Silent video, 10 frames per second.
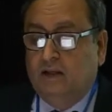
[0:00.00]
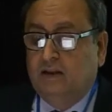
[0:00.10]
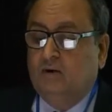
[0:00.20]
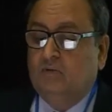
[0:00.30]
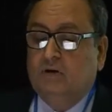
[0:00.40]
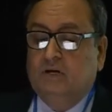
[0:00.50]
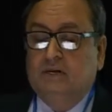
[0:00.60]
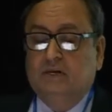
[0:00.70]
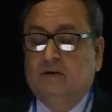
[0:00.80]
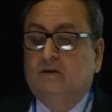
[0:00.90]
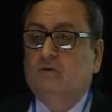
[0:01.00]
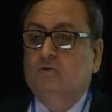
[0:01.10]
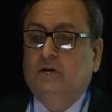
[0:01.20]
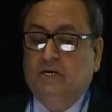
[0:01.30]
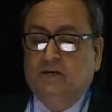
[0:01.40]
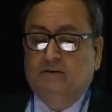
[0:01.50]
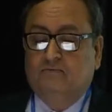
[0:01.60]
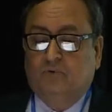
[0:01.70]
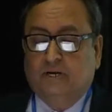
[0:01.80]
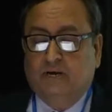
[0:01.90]
Now, in concluding,
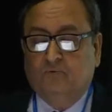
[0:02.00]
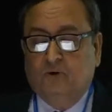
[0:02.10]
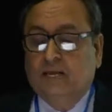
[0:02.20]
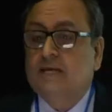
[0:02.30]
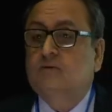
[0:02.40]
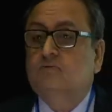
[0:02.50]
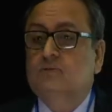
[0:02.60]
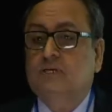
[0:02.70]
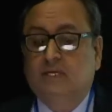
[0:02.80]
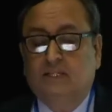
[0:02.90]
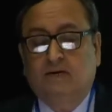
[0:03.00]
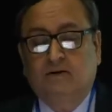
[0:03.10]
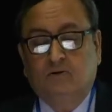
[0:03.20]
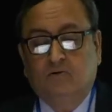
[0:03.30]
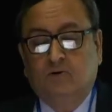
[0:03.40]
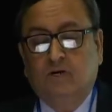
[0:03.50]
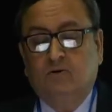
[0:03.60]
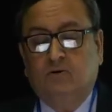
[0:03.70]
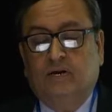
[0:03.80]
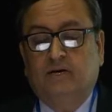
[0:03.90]
what I would like to say that
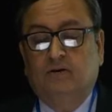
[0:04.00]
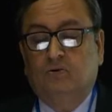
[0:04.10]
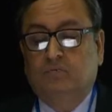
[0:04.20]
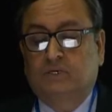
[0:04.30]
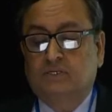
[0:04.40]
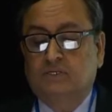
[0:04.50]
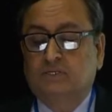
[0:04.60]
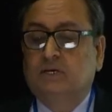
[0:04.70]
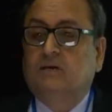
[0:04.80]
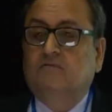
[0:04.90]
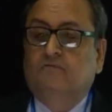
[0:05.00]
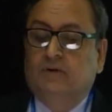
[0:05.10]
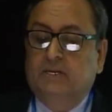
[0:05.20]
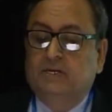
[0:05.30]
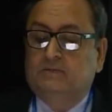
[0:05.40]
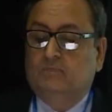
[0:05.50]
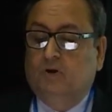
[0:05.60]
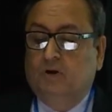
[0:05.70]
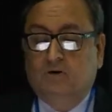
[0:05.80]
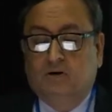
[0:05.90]
neuroendocrine tumors, various
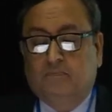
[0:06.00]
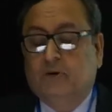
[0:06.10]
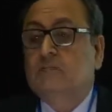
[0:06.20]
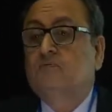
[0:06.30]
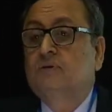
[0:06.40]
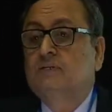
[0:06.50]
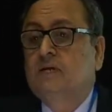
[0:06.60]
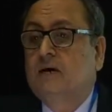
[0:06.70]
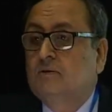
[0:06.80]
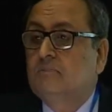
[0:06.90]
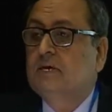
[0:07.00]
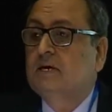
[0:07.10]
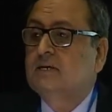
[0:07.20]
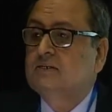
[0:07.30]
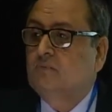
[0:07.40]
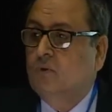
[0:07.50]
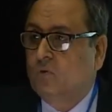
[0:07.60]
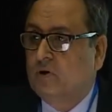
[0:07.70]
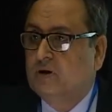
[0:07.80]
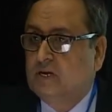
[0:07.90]
molecular pathways are being
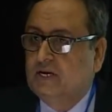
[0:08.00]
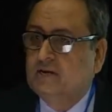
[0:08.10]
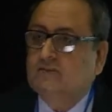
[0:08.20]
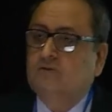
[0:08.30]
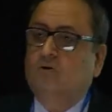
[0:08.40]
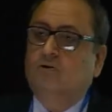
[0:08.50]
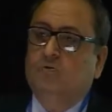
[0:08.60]
explored. It is not